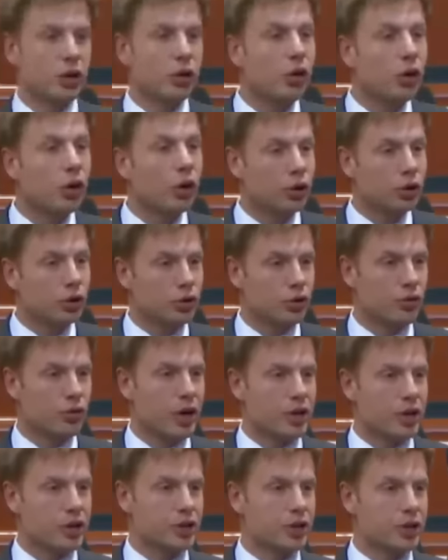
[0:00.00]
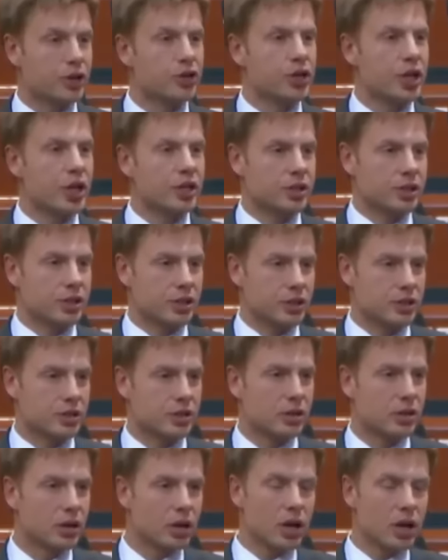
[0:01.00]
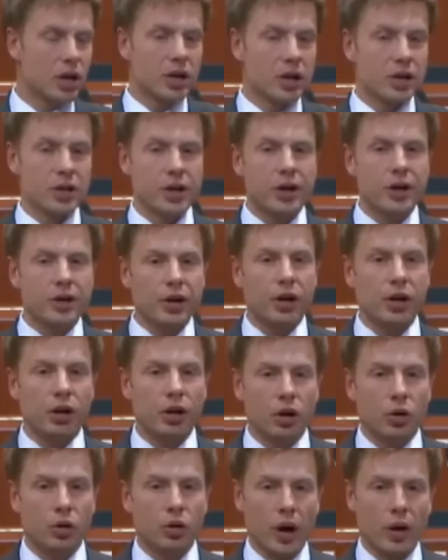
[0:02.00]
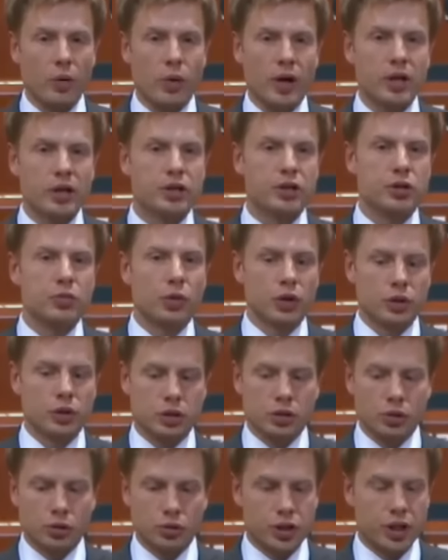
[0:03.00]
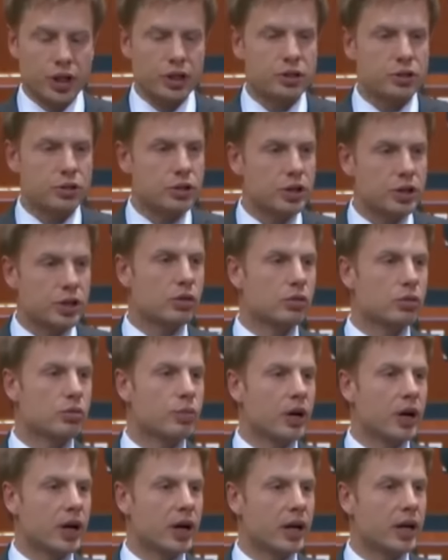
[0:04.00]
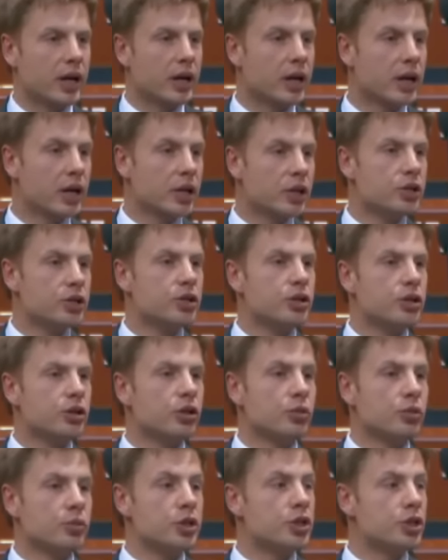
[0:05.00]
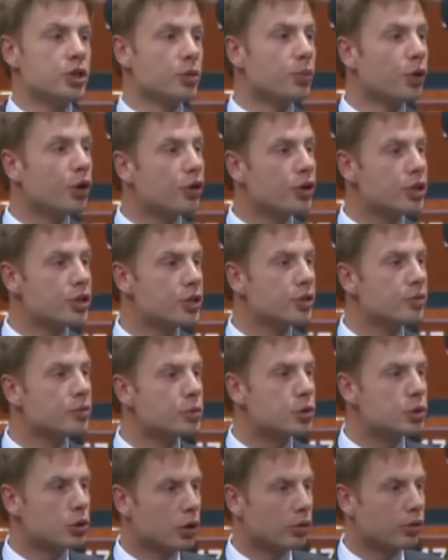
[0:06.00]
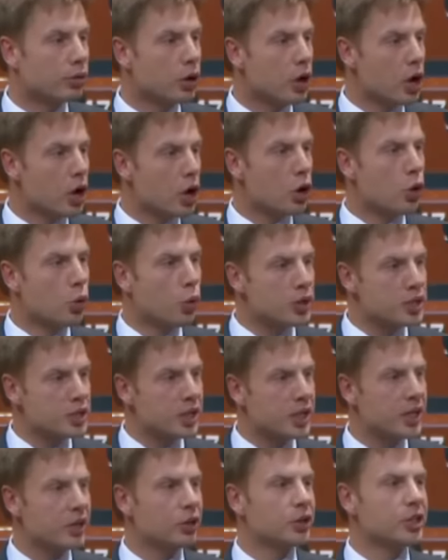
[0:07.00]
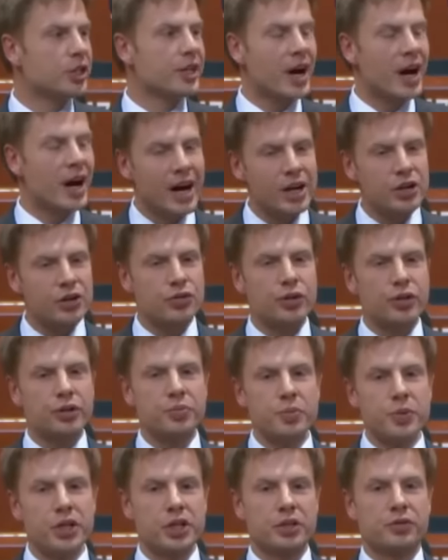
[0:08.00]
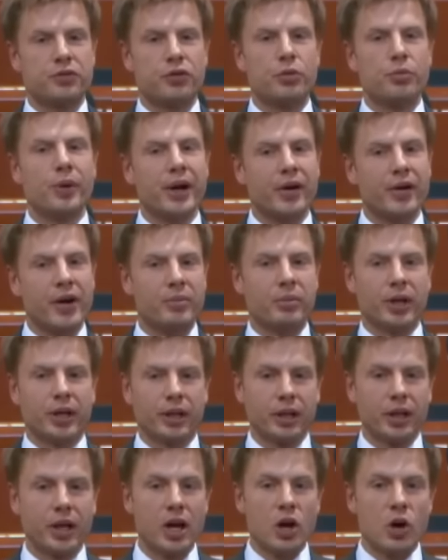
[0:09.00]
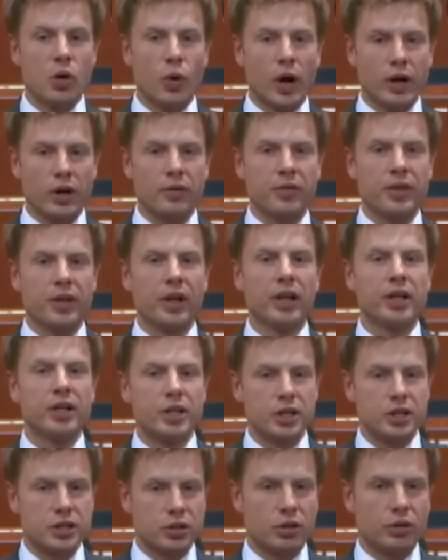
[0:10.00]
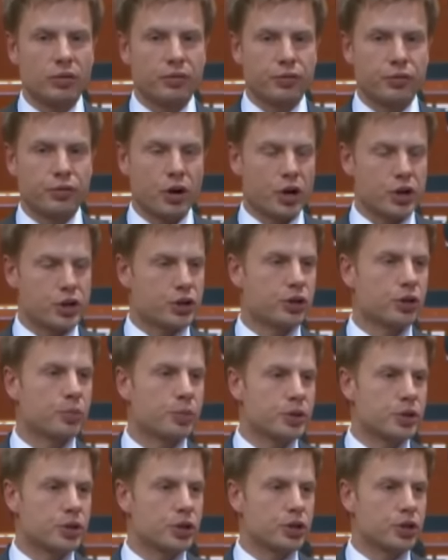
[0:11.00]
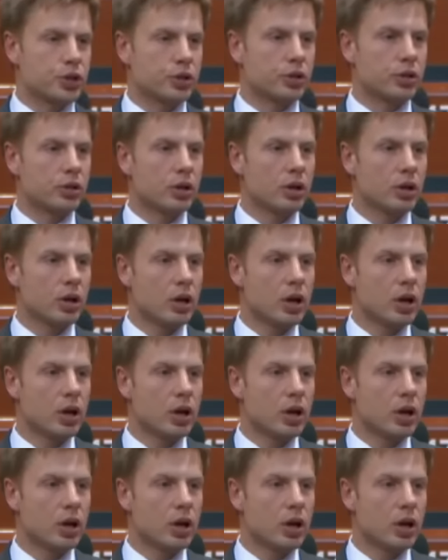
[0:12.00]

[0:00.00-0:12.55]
so-called Russian justice. A year ago, I went to Moscow just to say goodbye to Mr. Boris Nemtsov, who was killed in 100 meters from Kremlin, one of the leaders of Russian opposition.